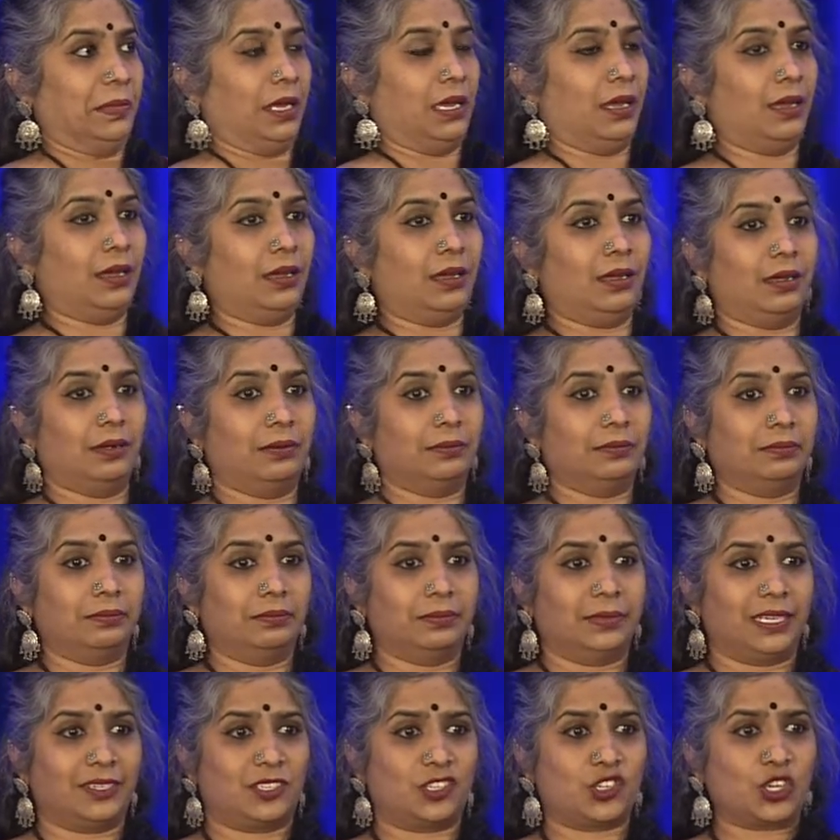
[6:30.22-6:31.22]

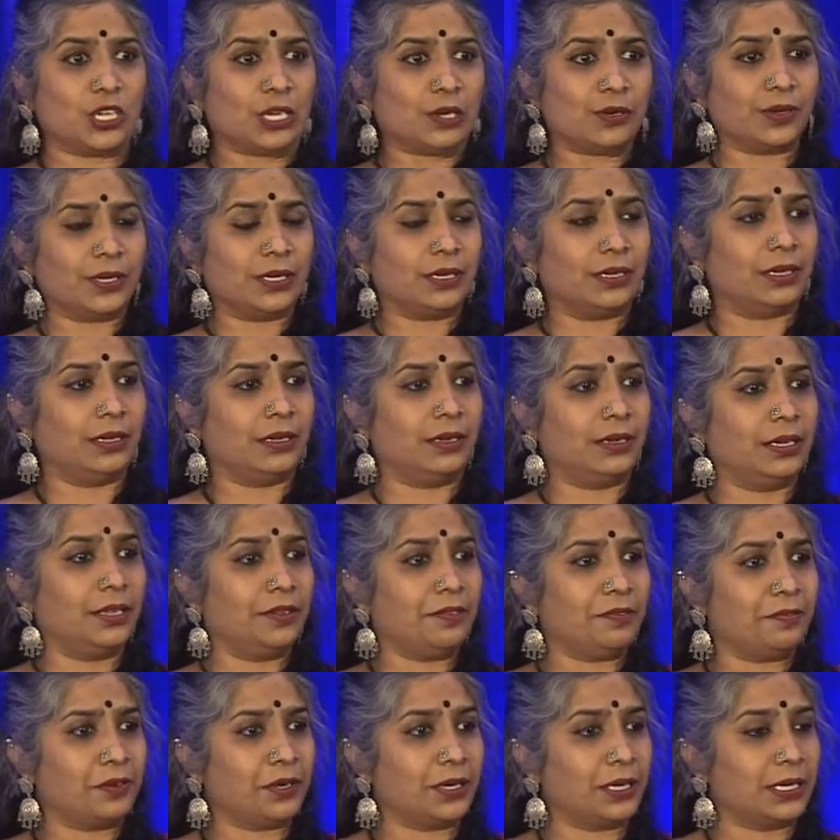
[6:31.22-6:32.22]
that children learn
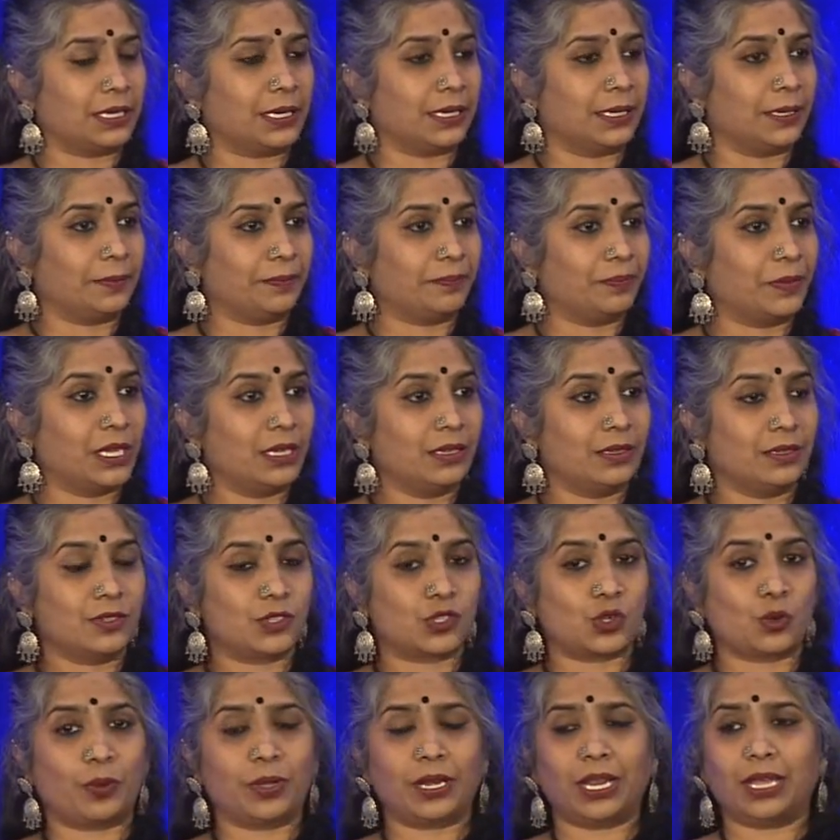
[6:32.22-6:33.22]
differently.
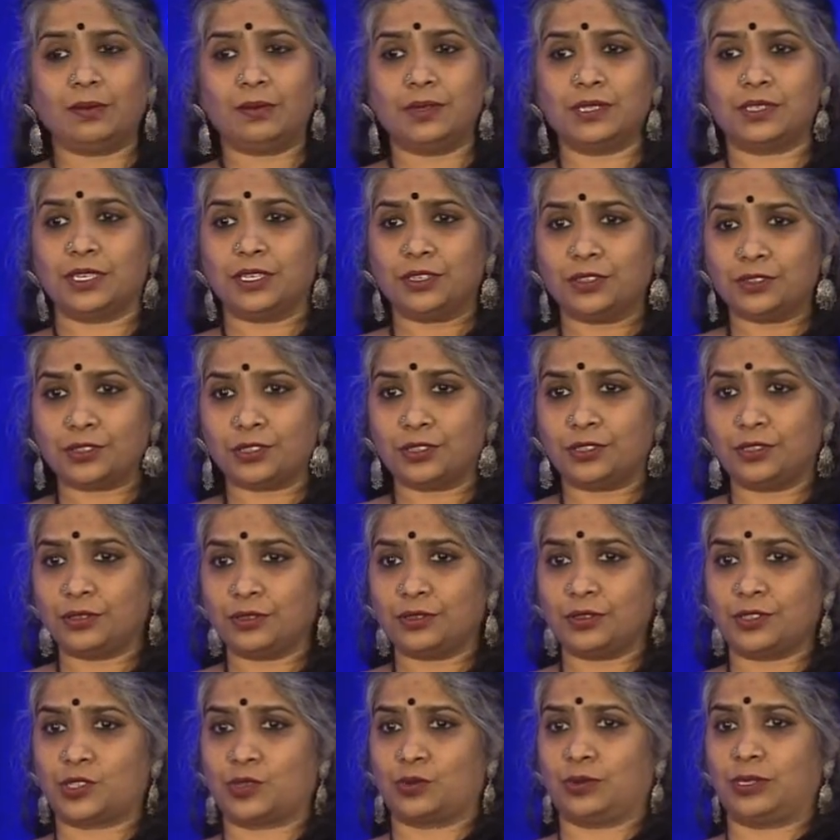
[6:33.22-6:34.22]
So when I was
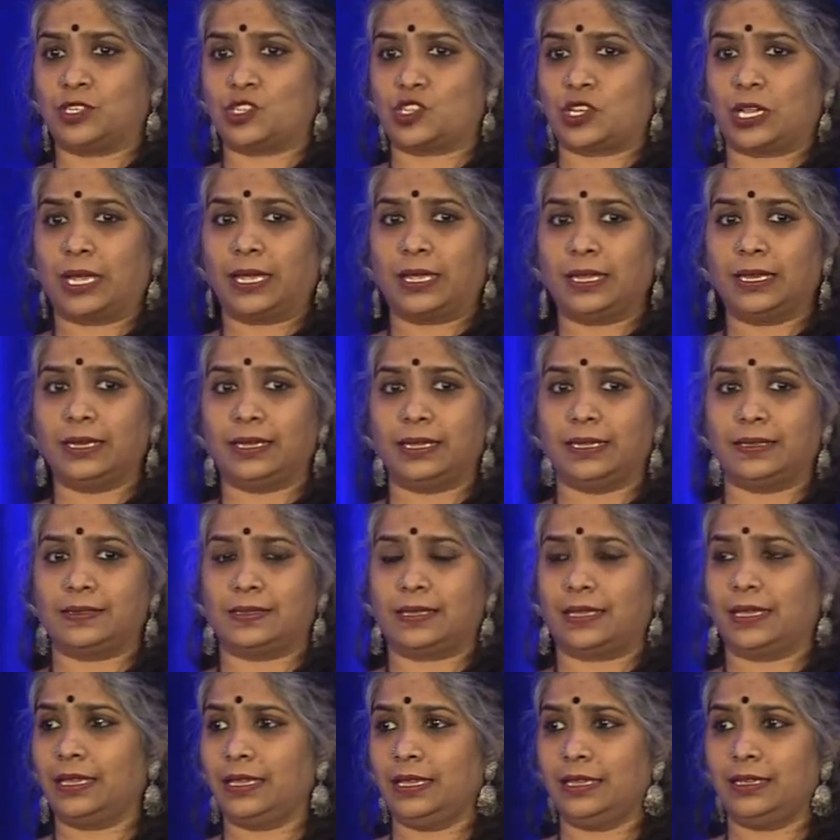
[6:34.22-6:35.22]
introduced to a child as
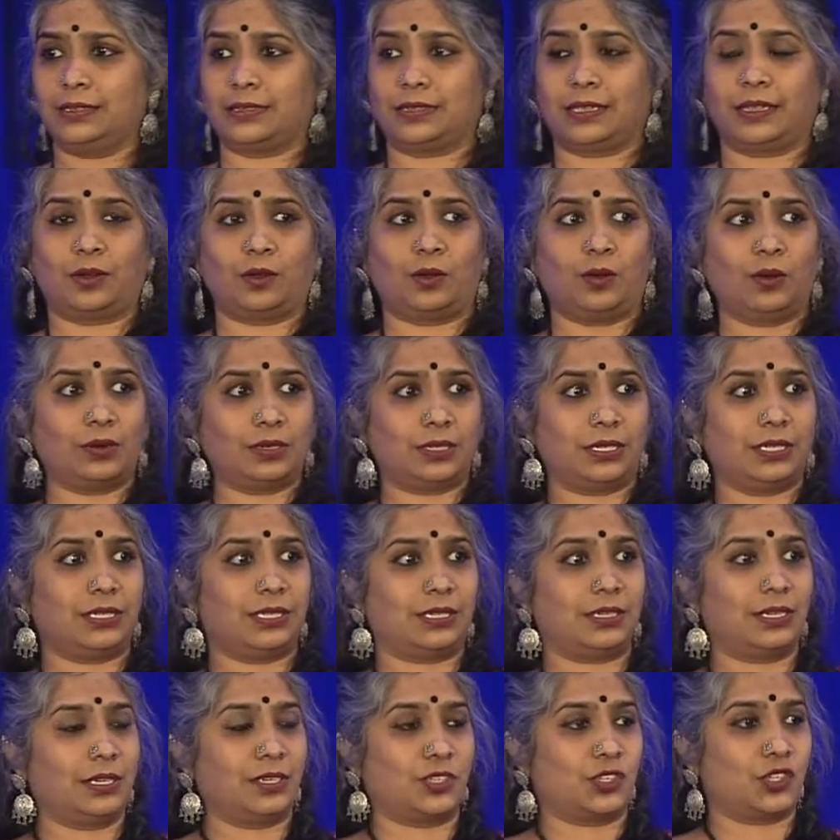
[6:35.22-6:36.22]
he is an
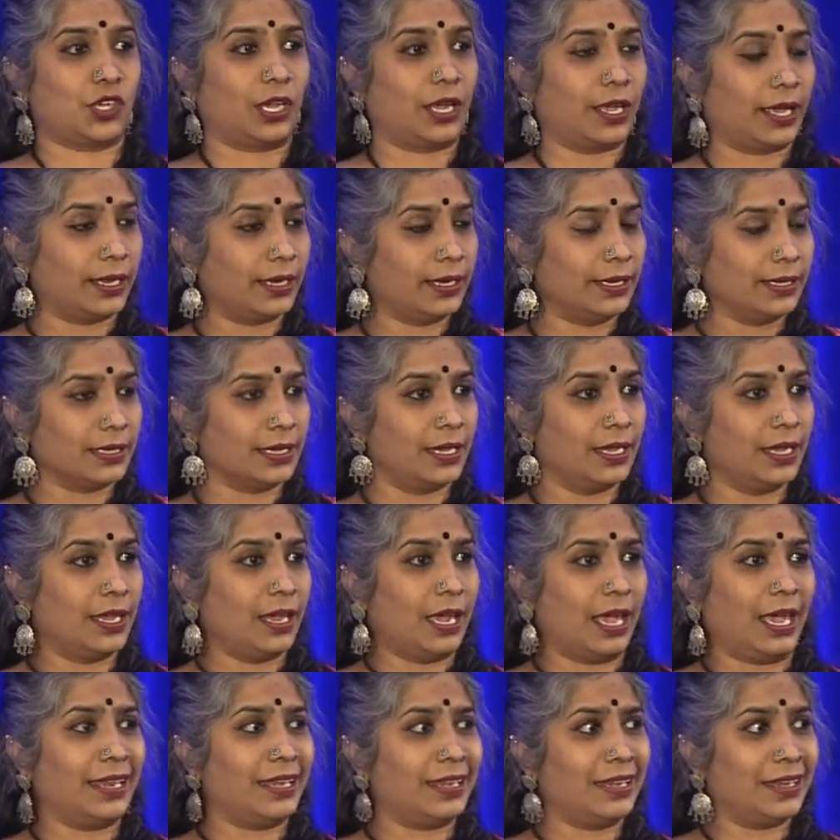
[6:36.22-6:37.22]
autistic child,
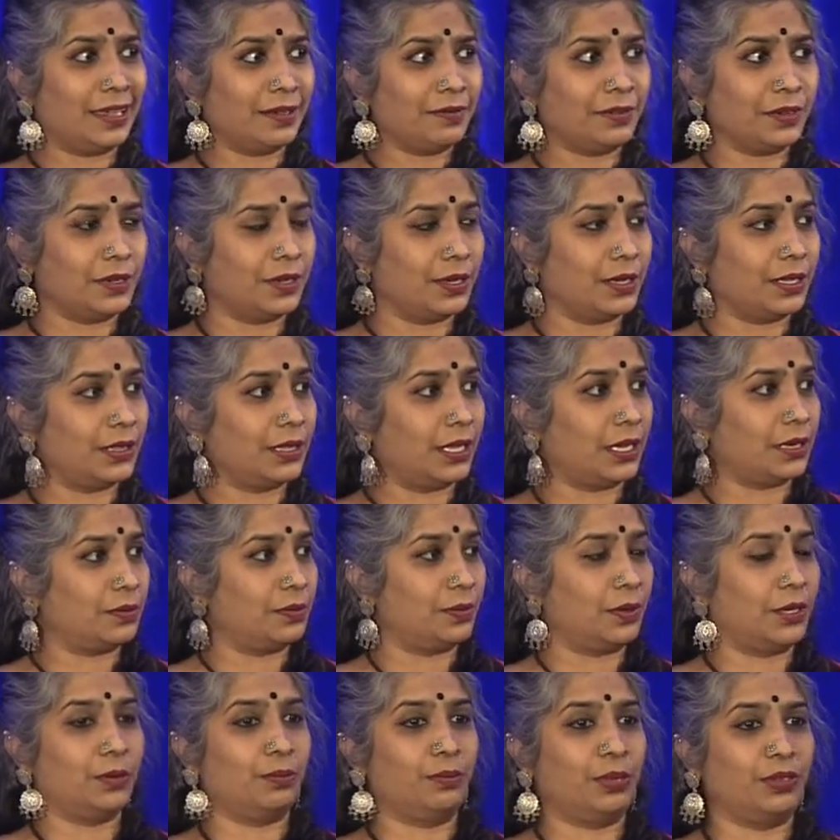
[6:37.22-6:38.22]
I'd never heard that
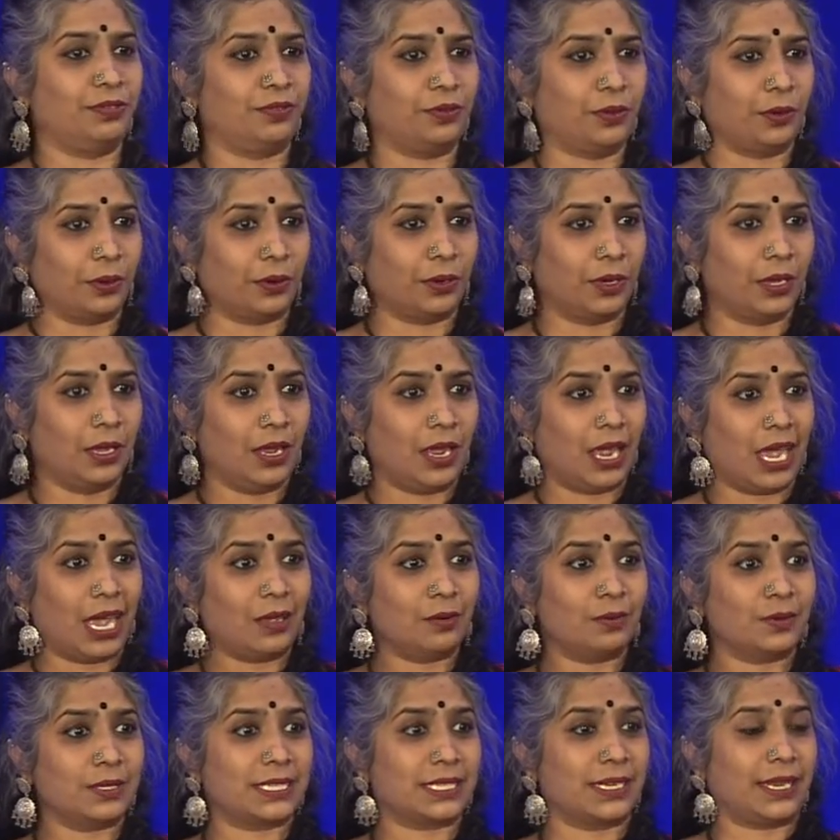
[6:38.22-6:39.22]
word before. I
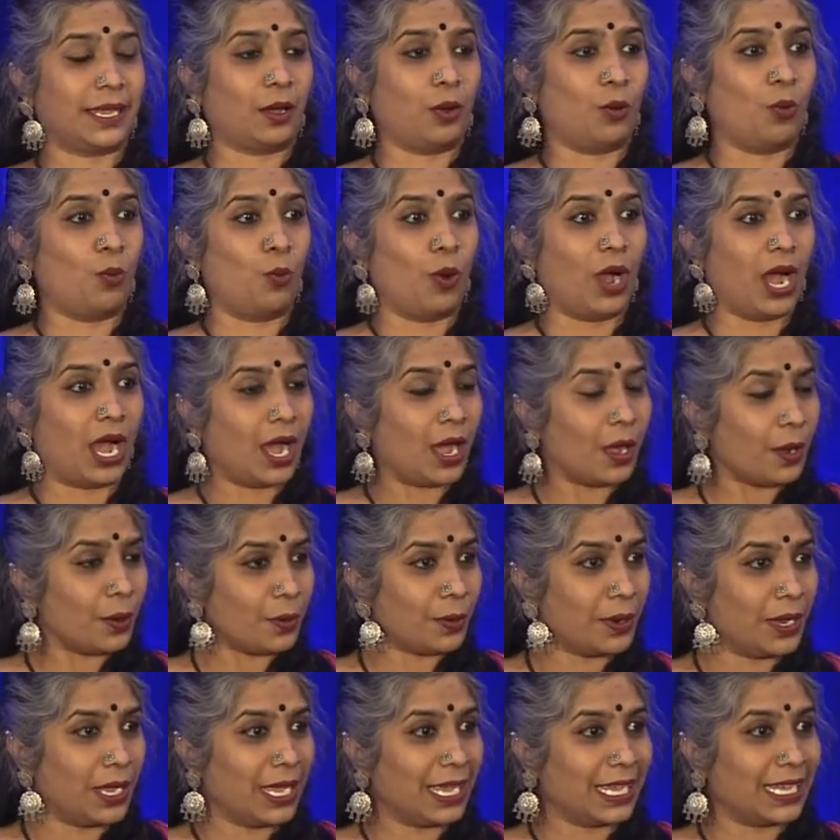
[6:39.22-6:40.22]
was like, wow,
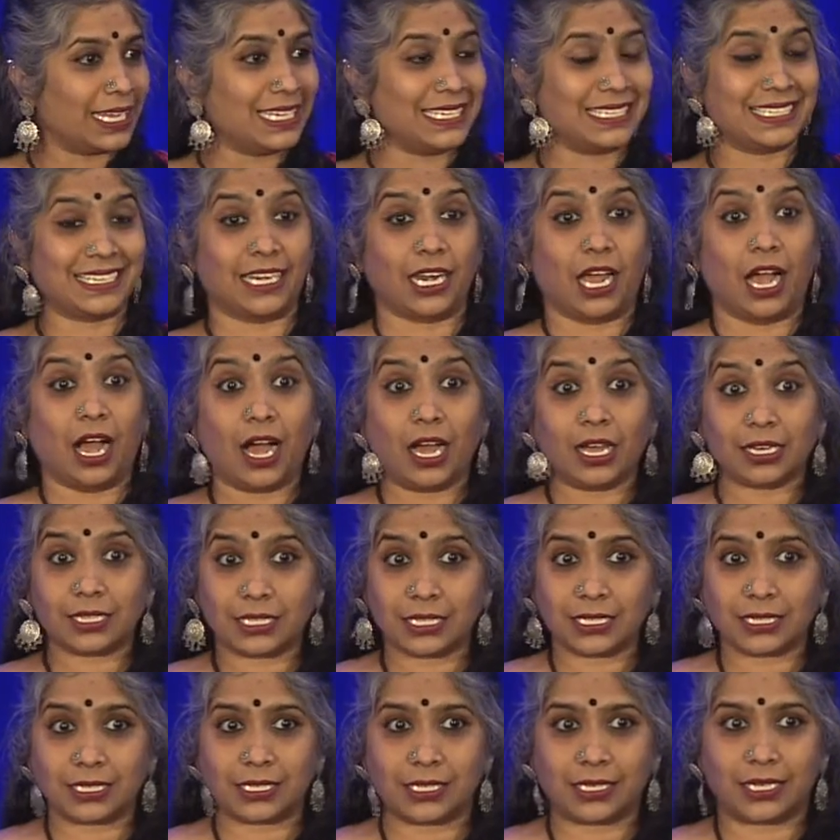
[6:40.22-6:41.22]
he's an
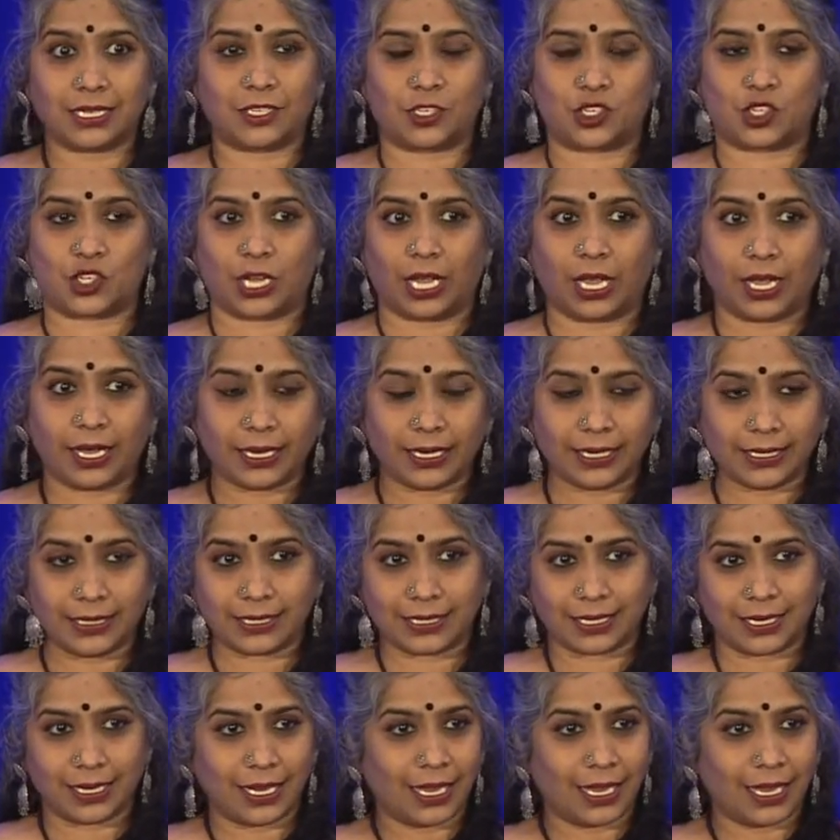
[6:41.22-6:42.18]
artistic child?